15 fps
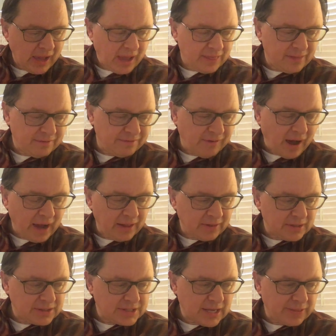and the
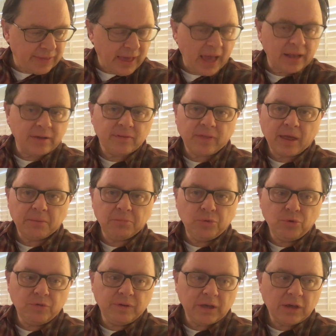violence at the end of that
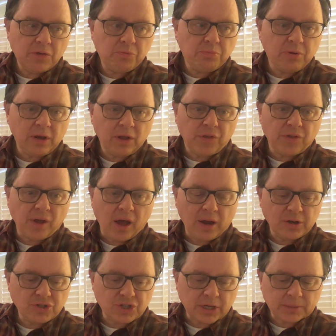movie is pretty
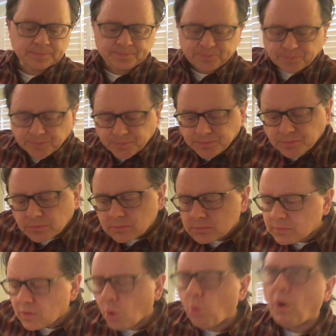astonishing.
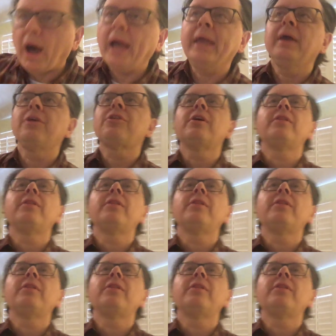Why is